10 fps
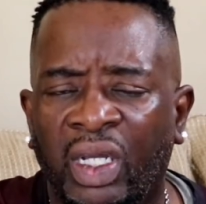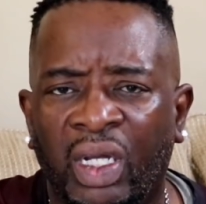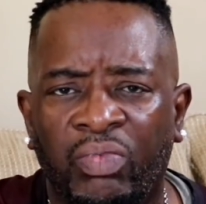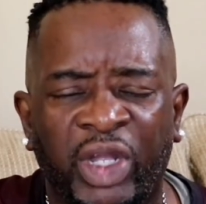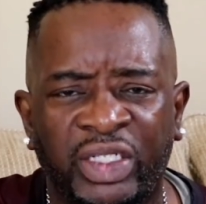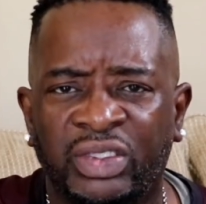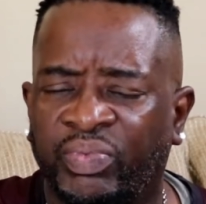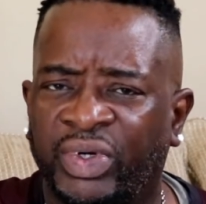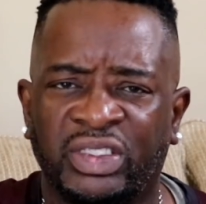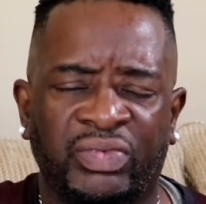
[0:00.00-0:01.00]
major
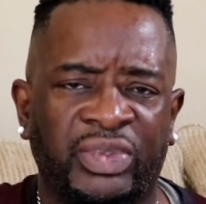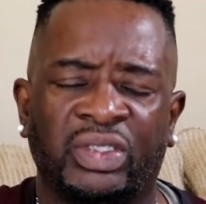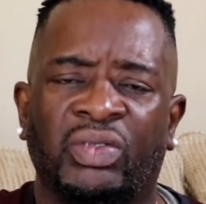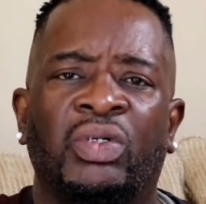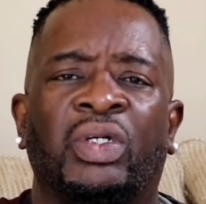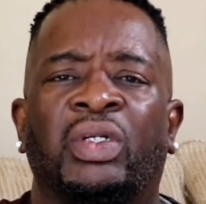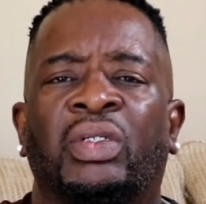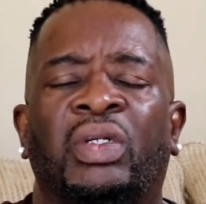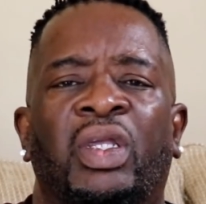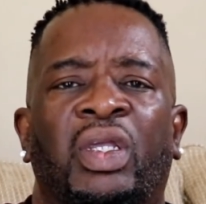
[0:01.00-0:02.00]
depressive disorder,
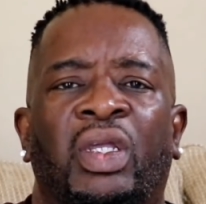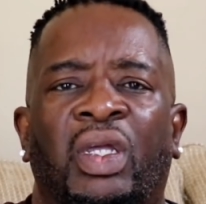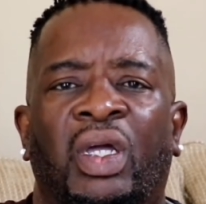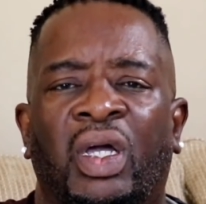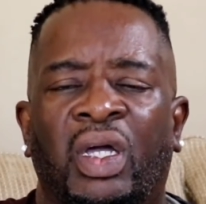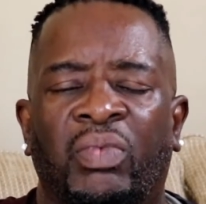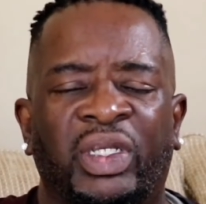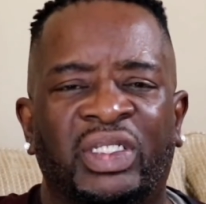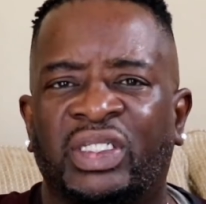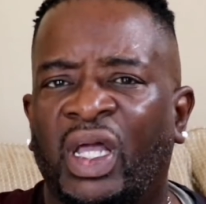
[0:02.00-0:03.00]

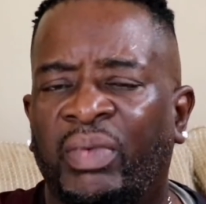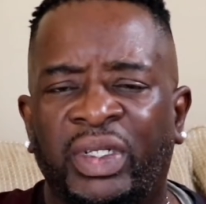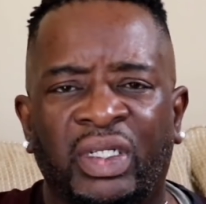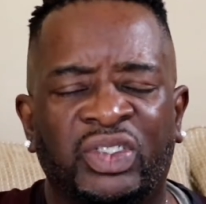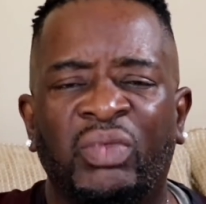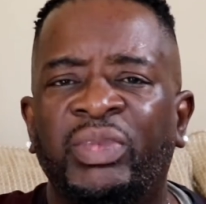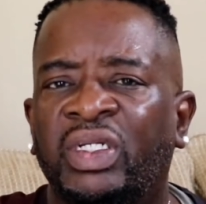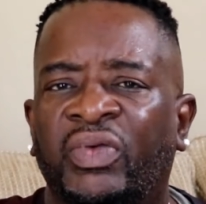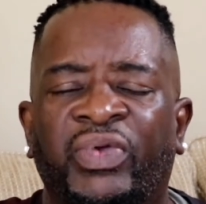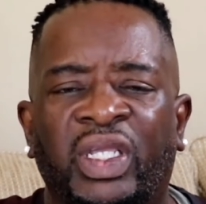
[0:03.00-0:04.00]
insomnia, so many
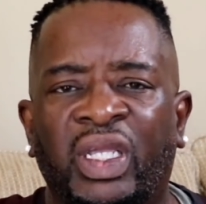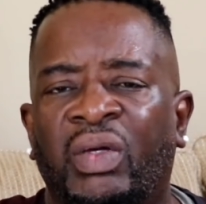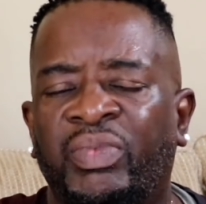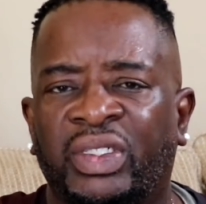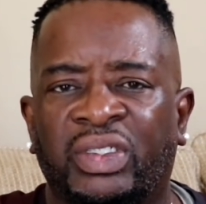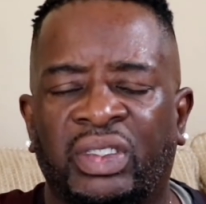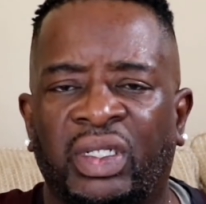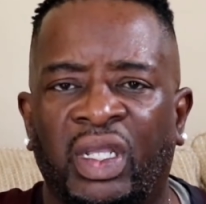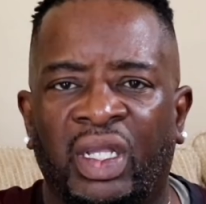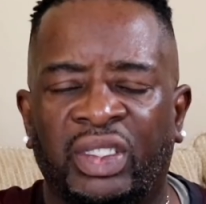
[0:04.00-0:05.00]
different ailments and
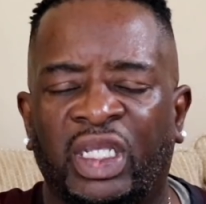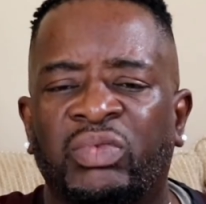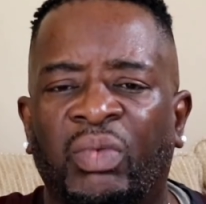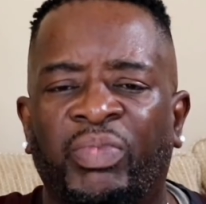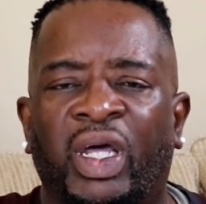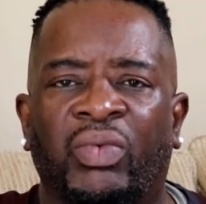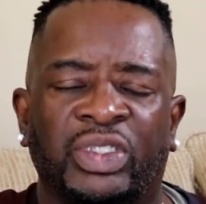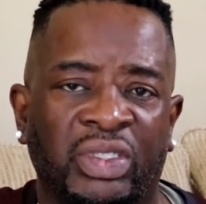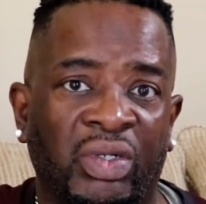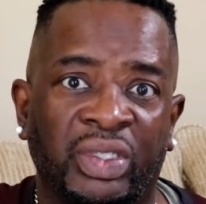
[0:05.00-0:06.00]
things my body was
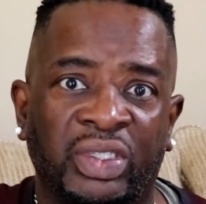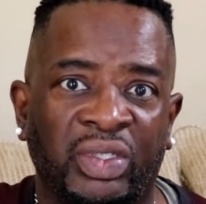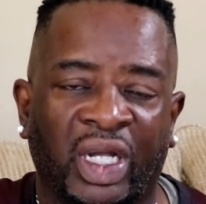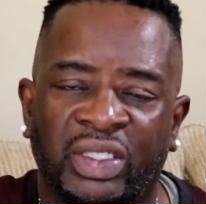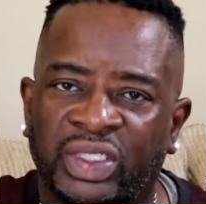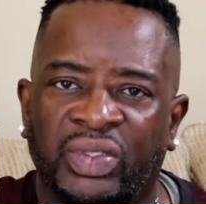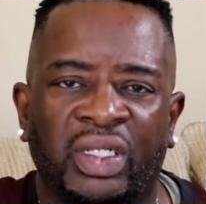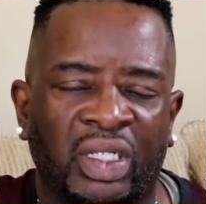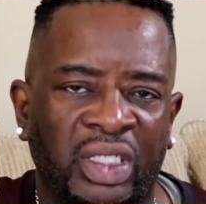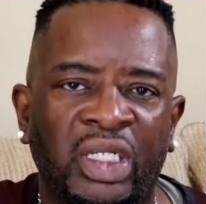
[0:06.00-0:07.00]
going through that I just tried
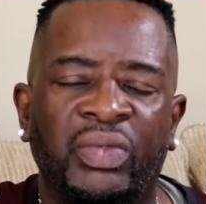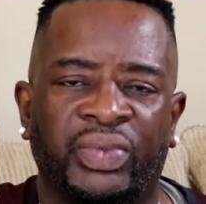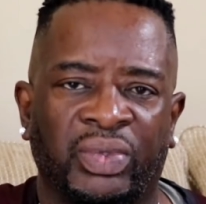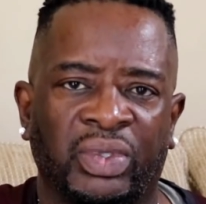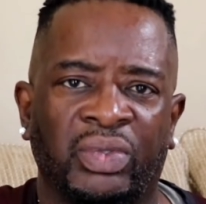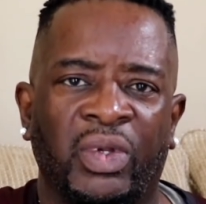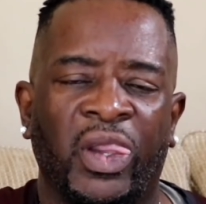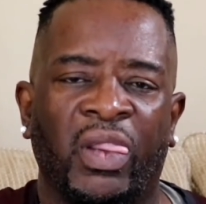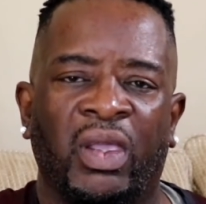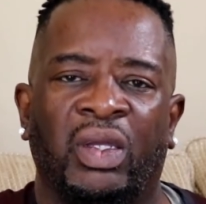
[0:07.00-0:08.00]
to live through.
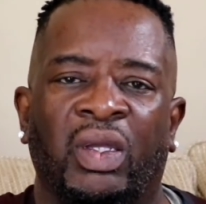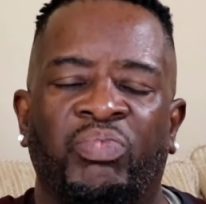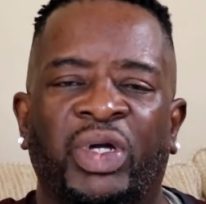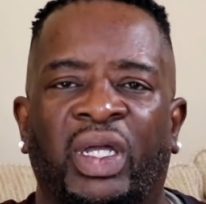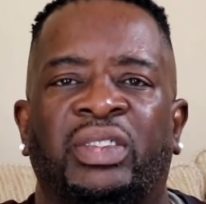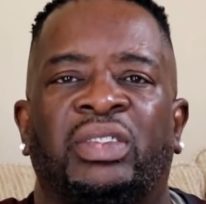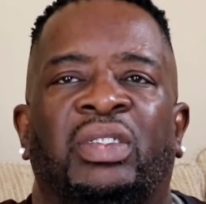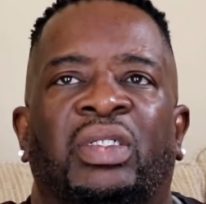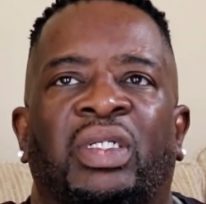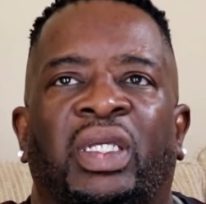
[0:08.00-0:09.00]
But
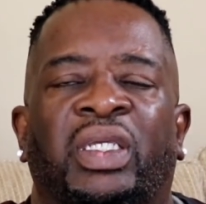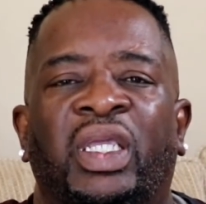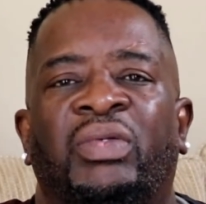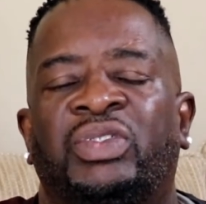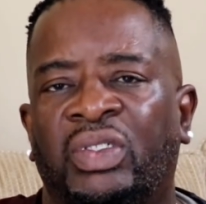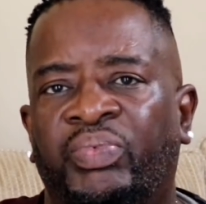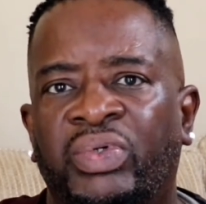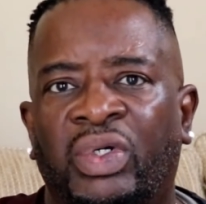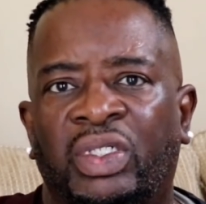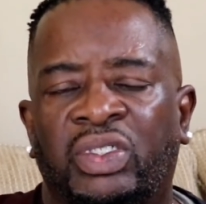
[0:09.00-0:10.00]
it came to a
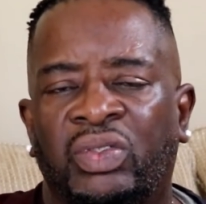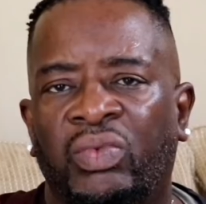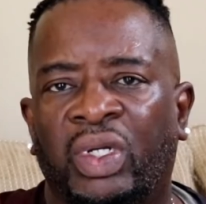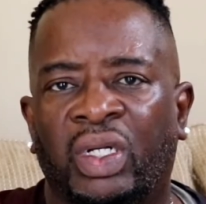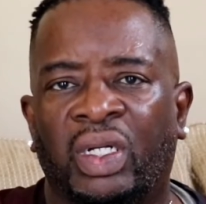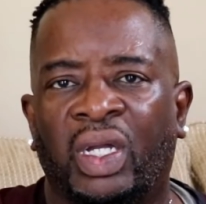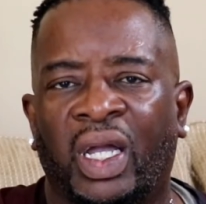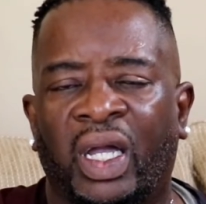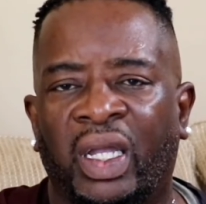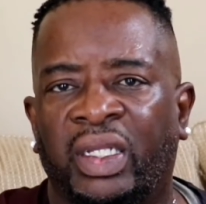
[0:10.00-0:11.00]
point to where
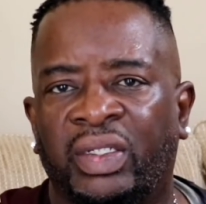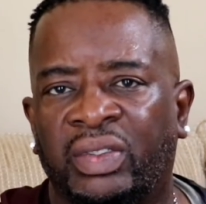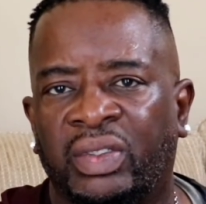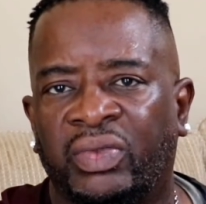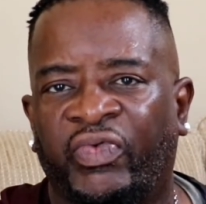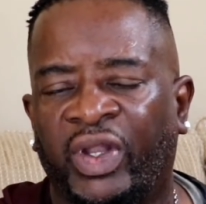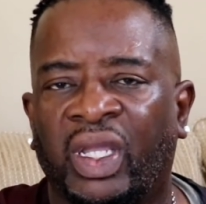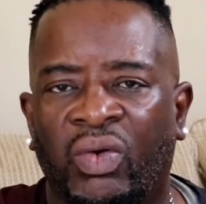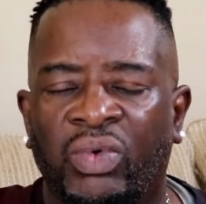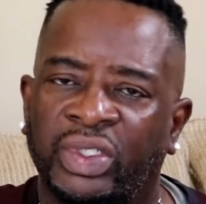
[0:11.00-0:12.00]
I felt like
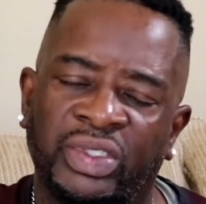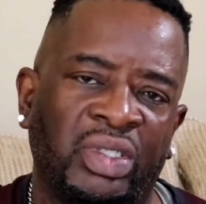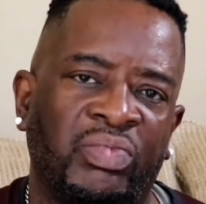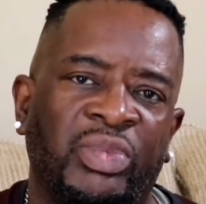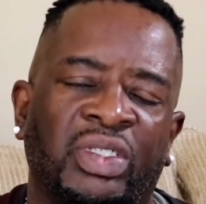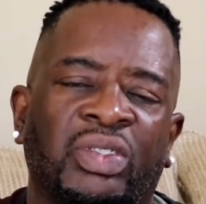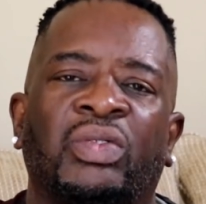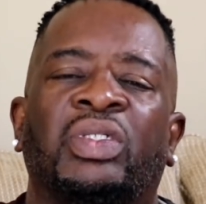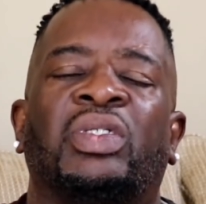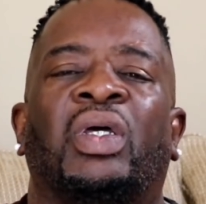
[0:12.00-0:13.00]
I wanted to commit
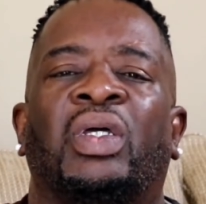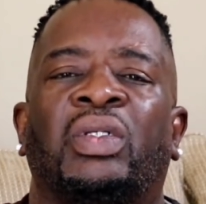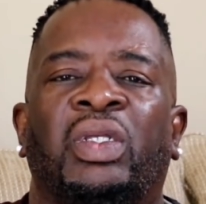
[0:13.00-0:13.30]
suicide.